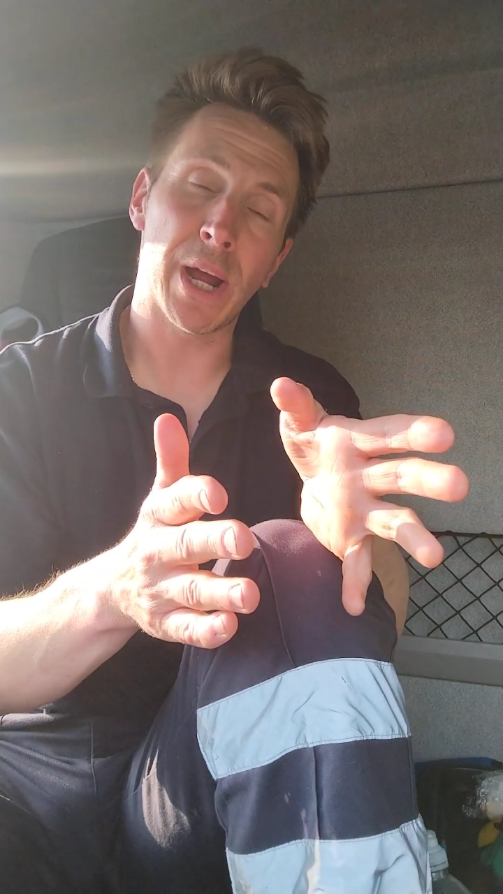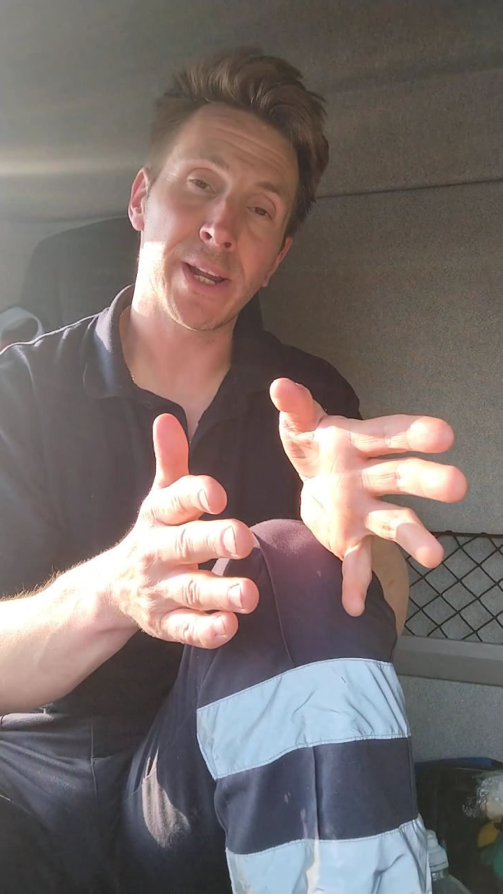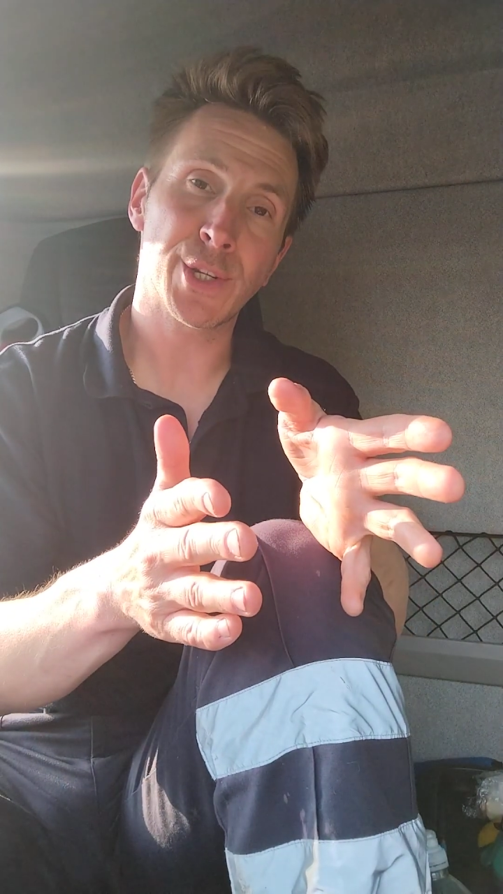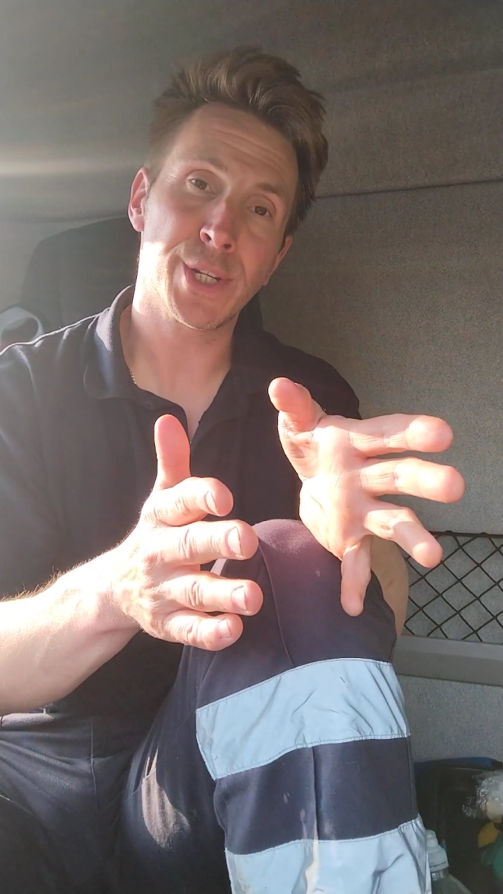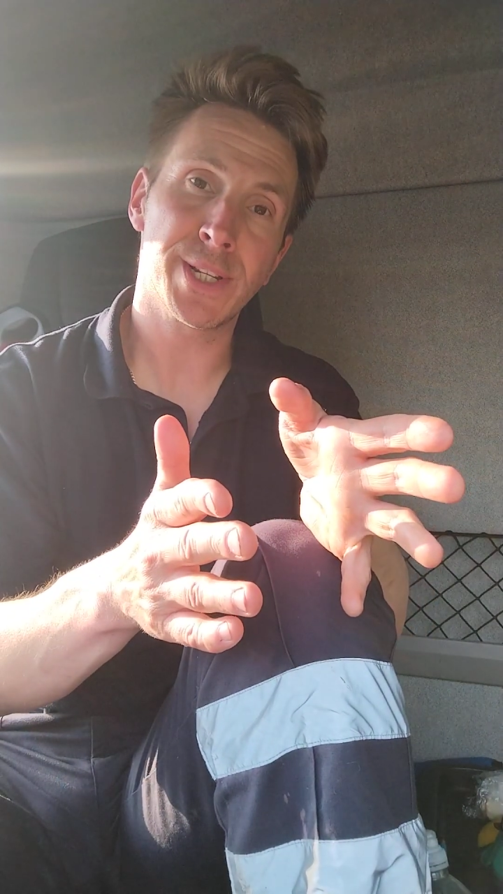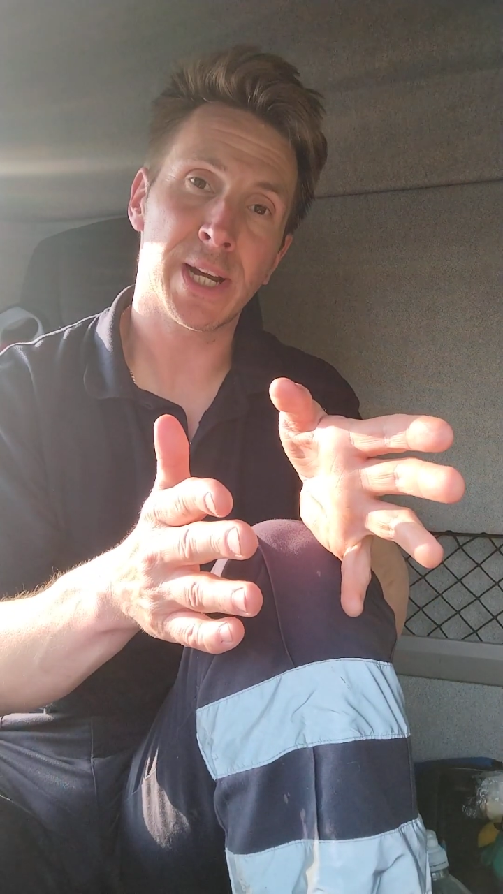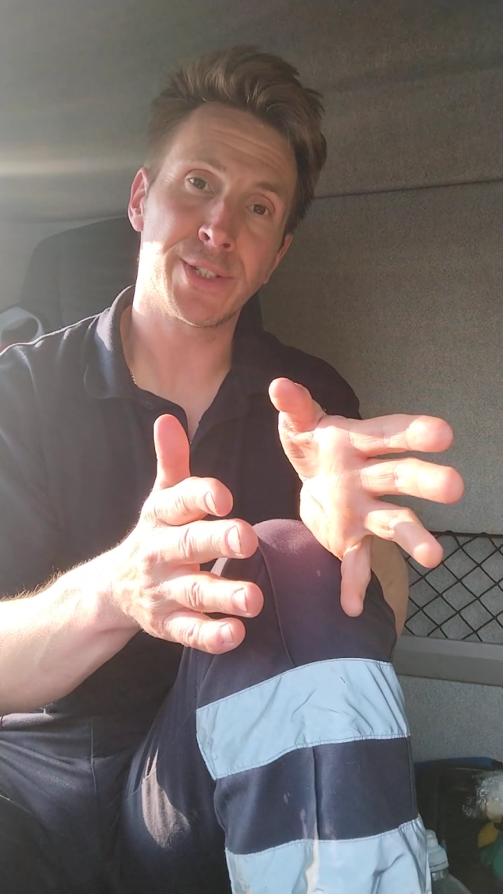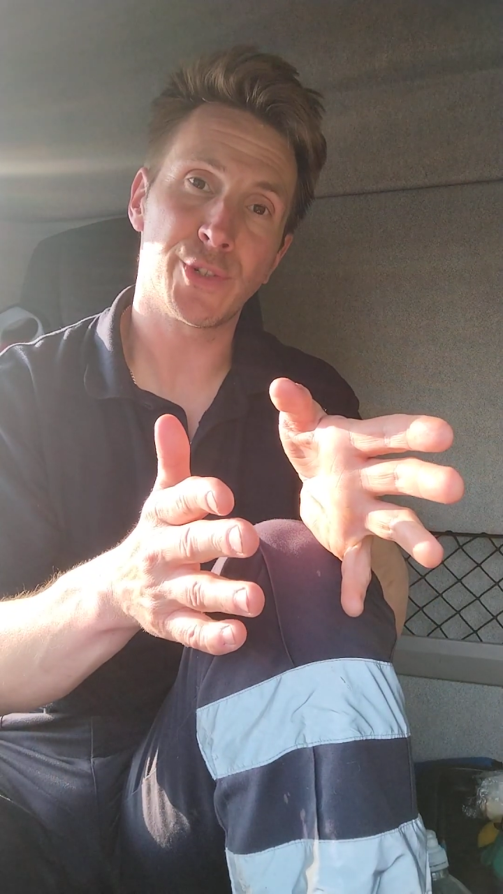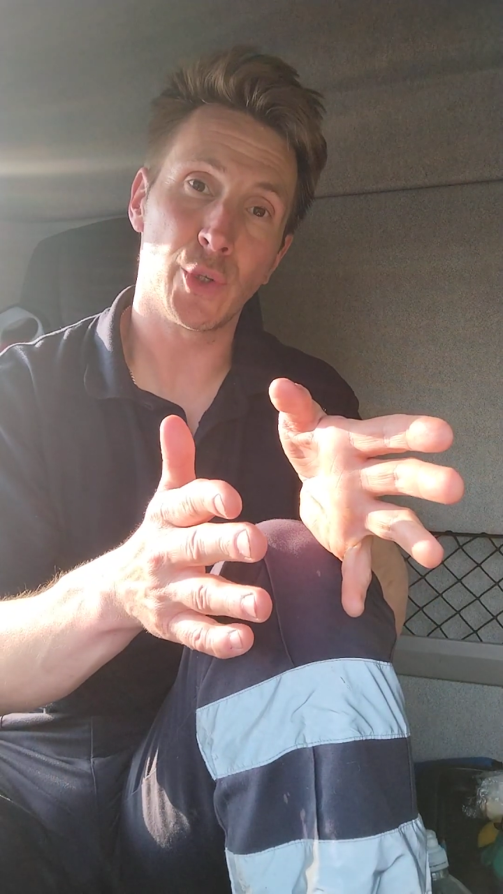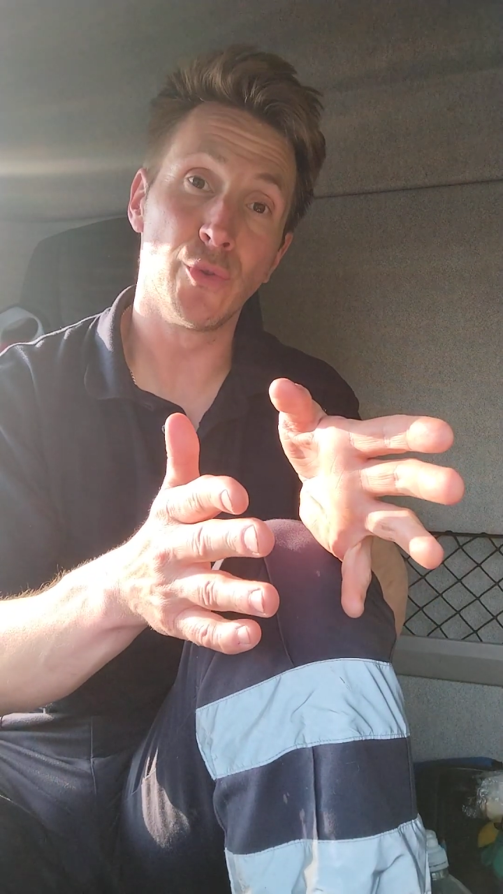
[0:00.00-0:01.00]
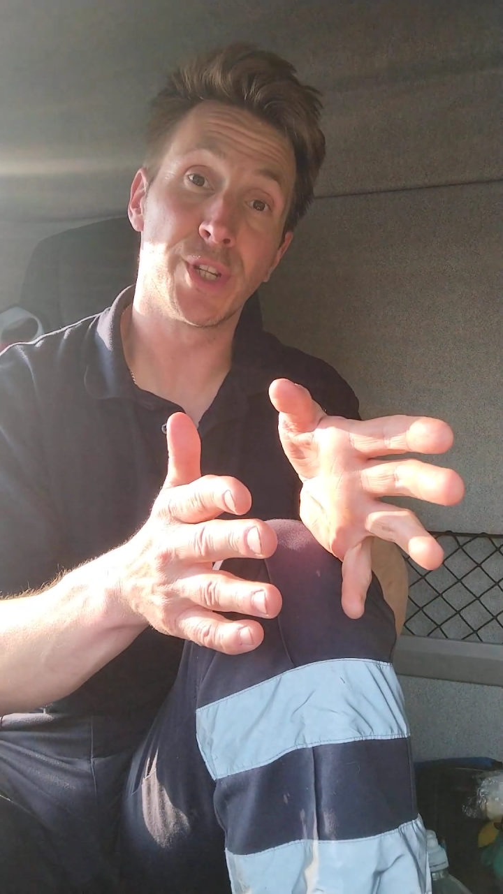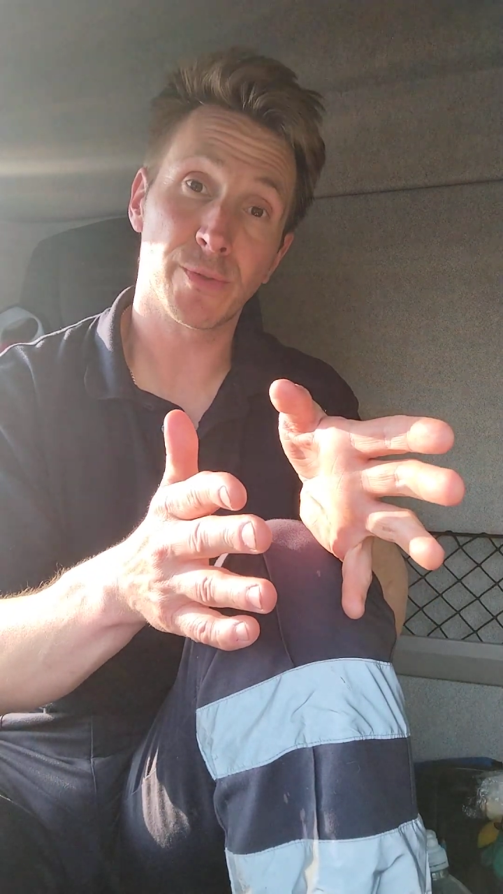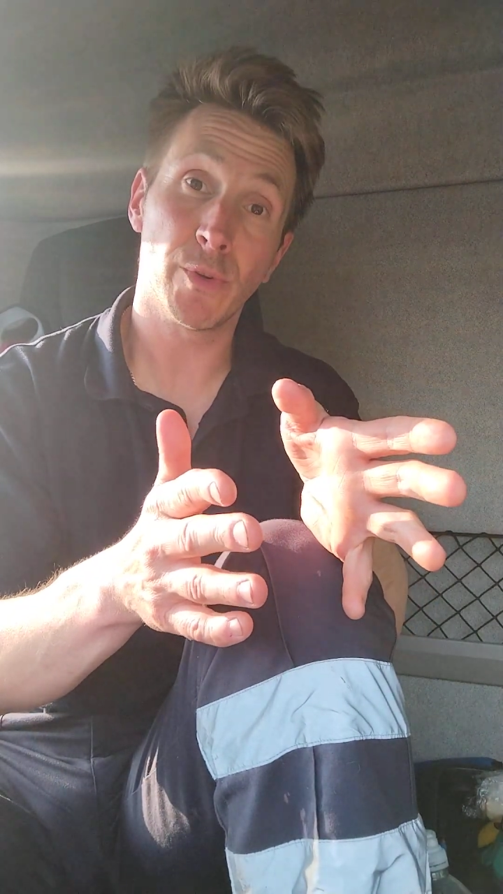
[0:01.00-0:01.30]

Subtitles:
I'd done this